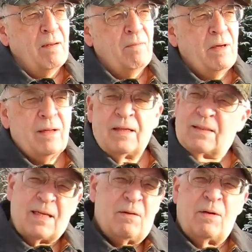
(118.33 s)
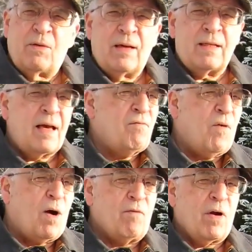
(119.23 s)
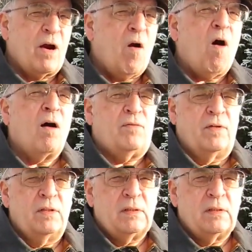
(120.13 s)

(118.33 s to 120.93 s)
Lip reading: Like I said, we don't get that fog very often.